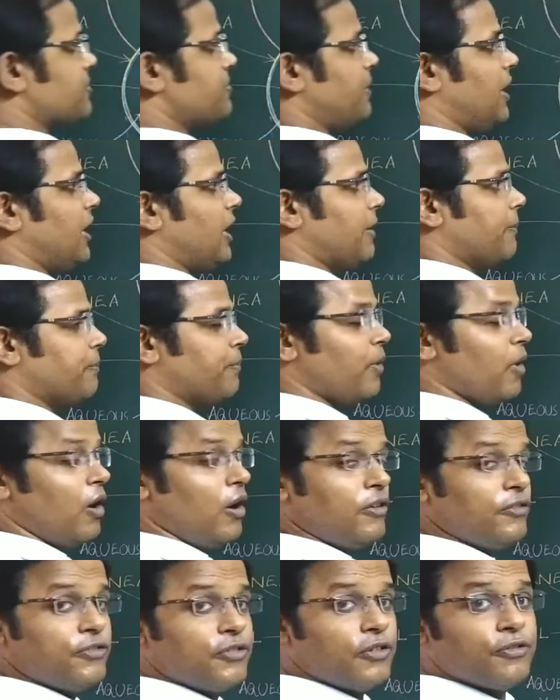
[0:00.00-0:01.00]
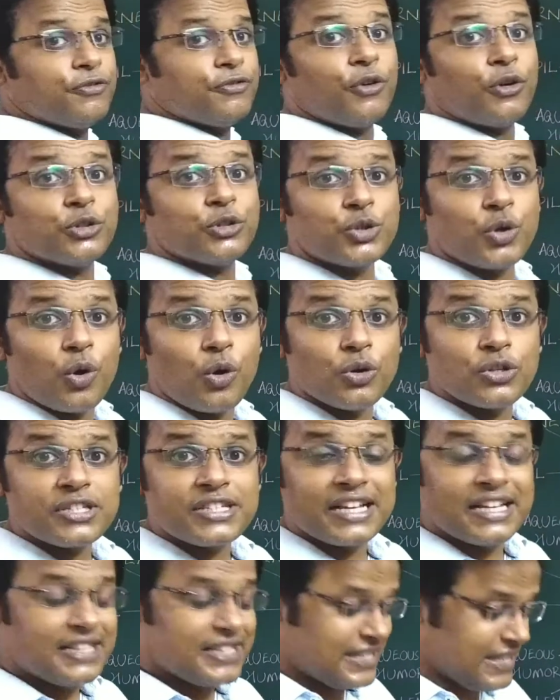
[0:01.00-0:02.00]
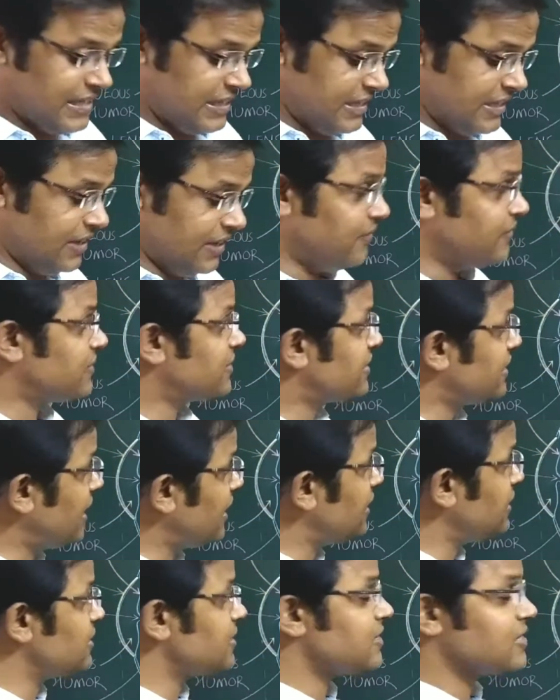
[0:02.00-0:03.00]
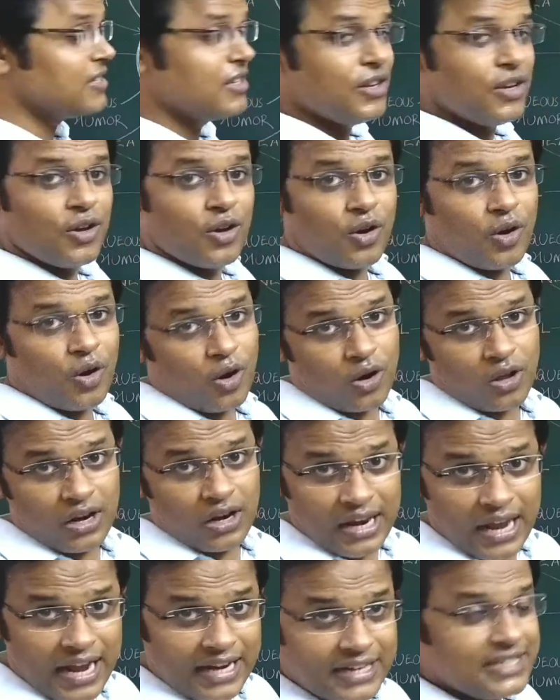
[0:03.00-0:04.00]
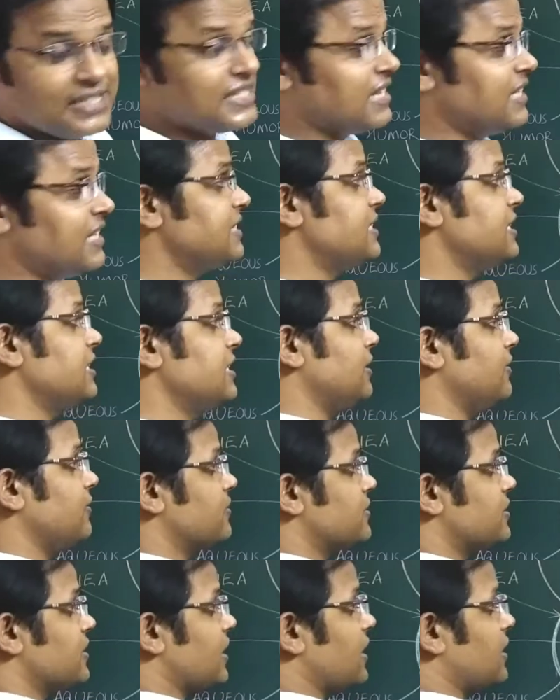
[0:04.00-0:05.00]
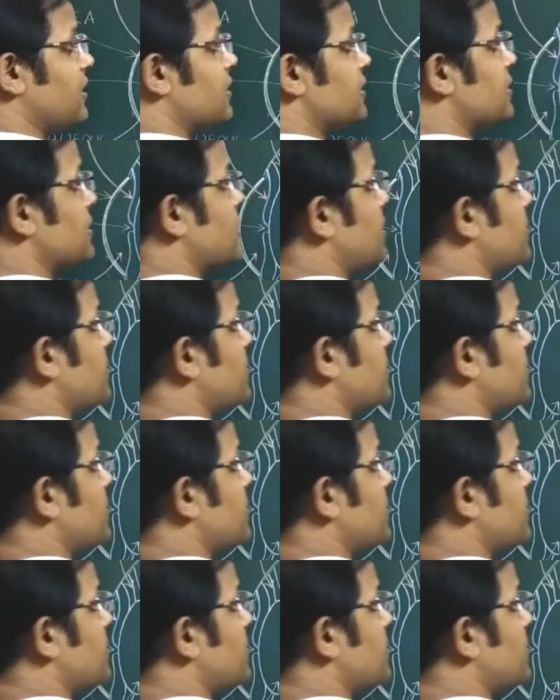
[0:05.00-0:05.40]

is made up of photosensitive cells or light sensitive cells,